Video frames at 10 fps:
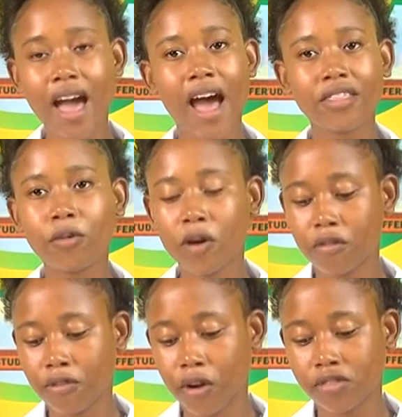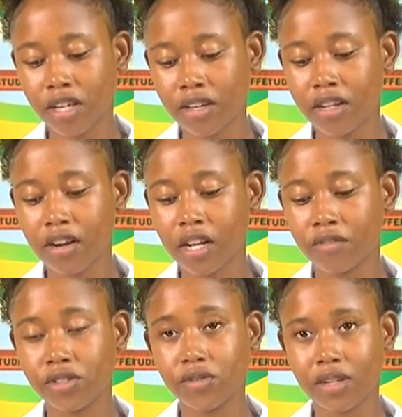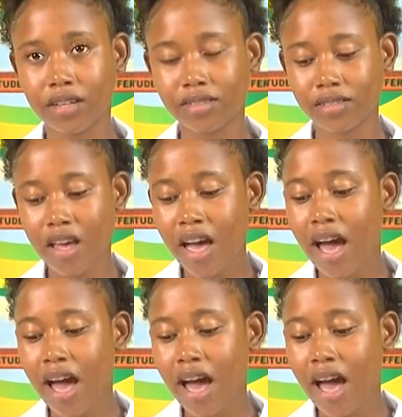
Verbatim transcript: and the welfare of secondary level students